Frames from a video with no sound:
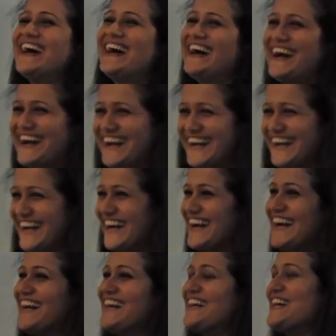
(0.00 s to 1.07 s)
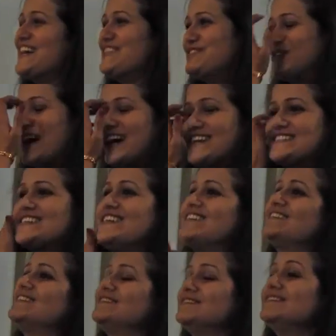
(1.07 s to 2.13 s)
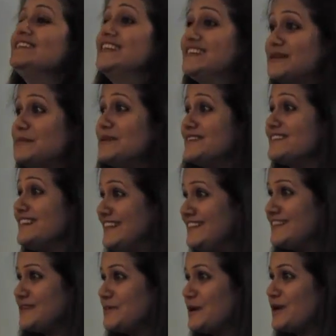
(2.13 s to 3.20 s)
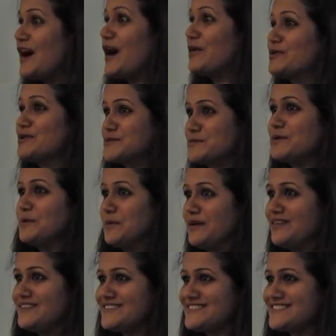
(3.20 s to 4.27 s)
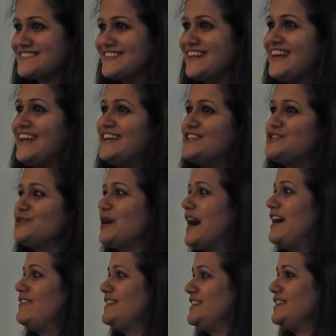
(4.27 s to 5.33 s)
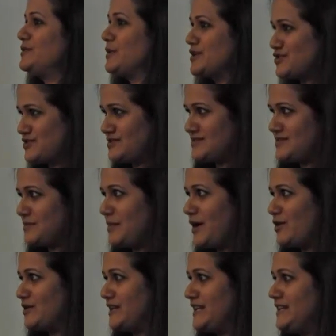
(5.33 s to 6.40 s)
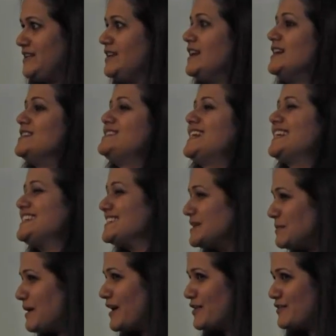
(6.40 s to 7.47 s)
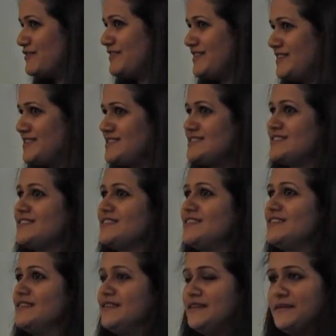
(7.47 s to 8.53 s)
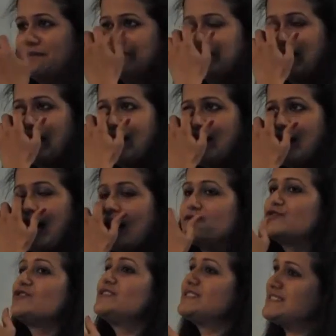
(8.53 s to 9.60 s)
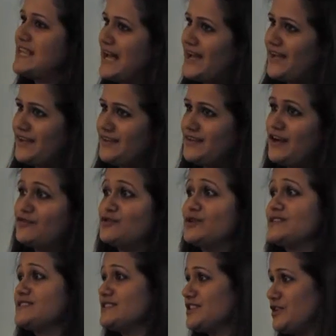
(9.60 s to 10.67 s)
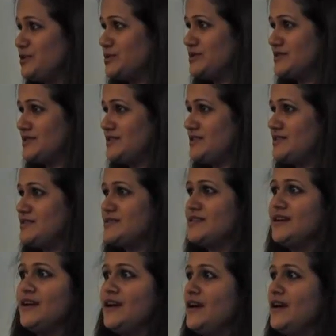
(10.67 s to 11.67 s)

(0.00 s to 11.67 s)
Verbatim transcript: if you guys are a little bit clear about CRISPR works, do you have any questions about any technical part of it? How to design, how to execute it?